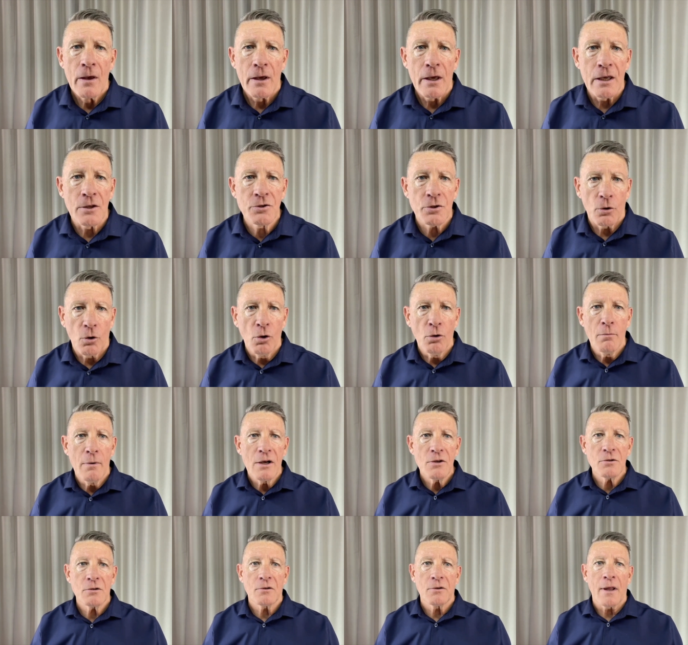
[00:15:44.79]
It's
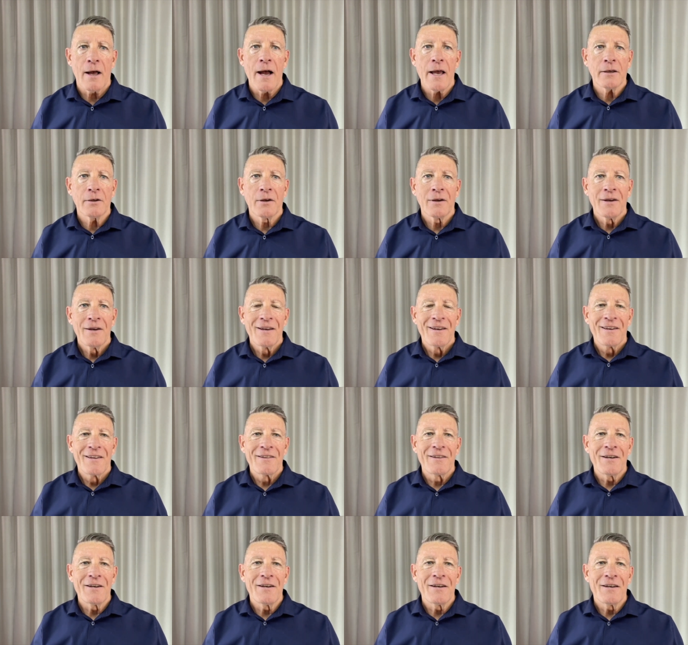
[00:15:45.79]
almost like
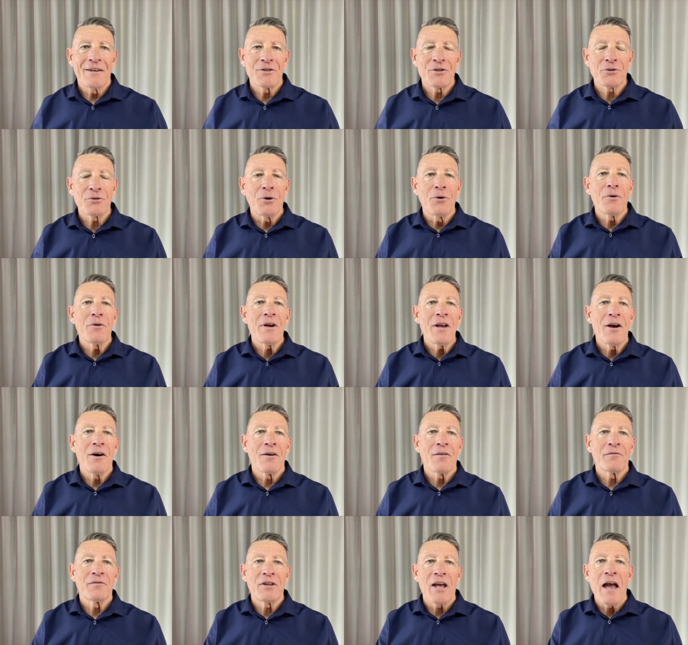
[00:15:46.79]
the story
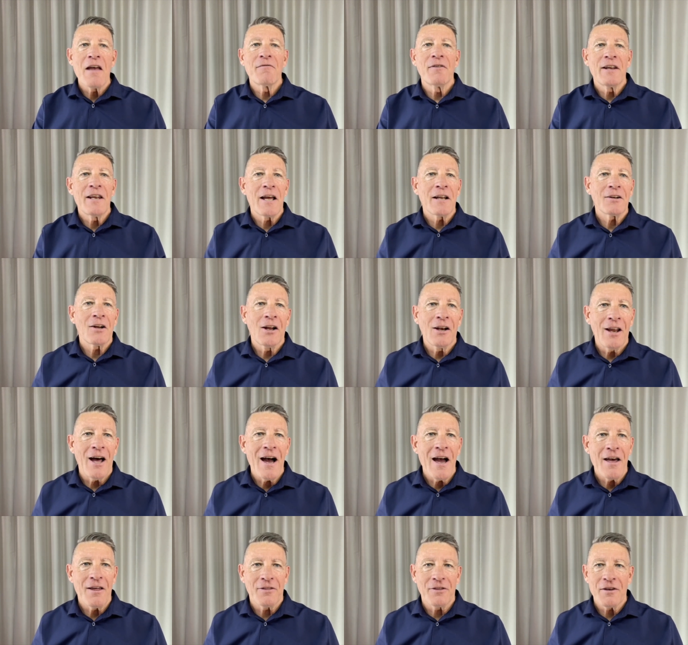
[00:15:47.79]
of David and
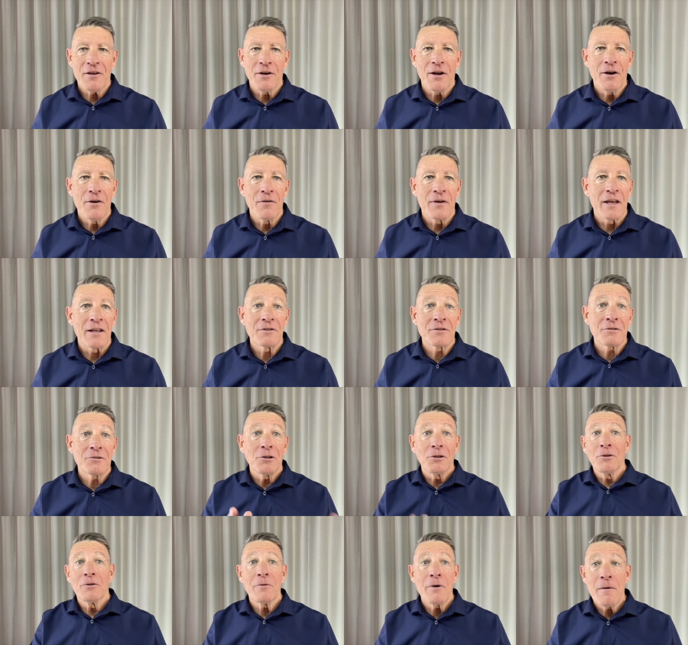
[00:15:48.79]
Goliath. You know, it's
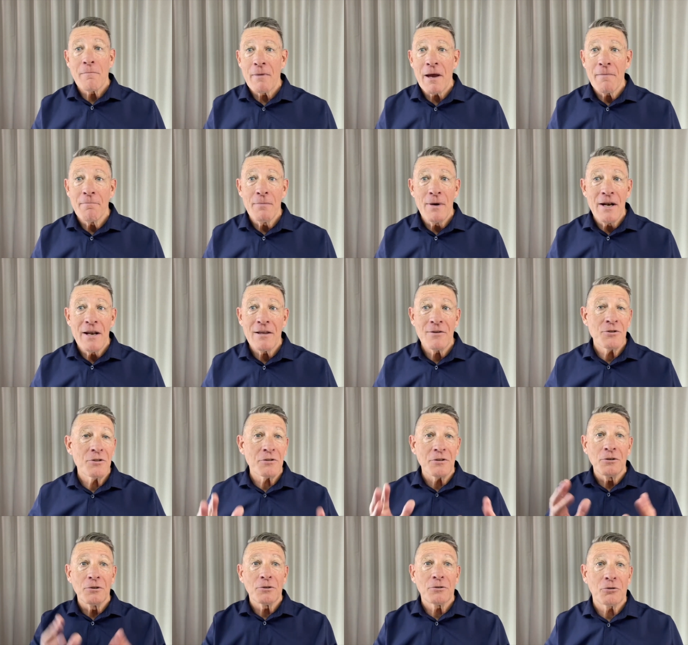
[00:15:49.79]
still remembered and
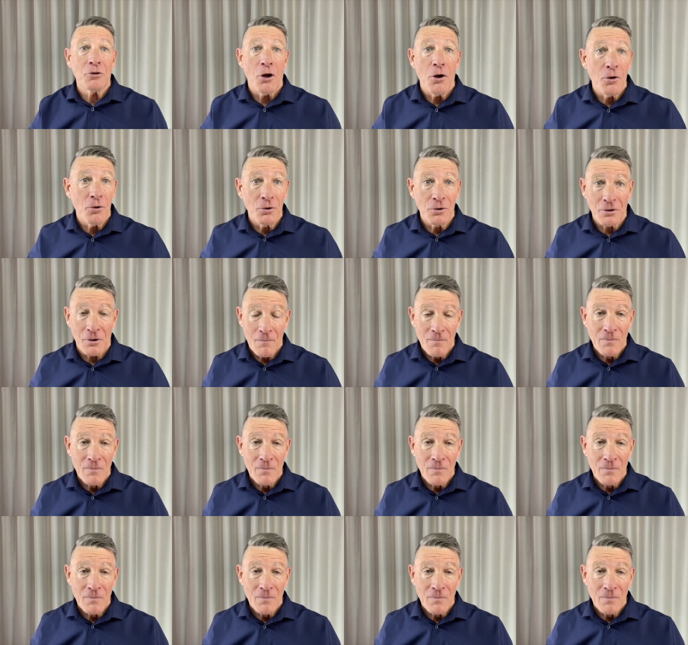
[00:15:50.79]
still told,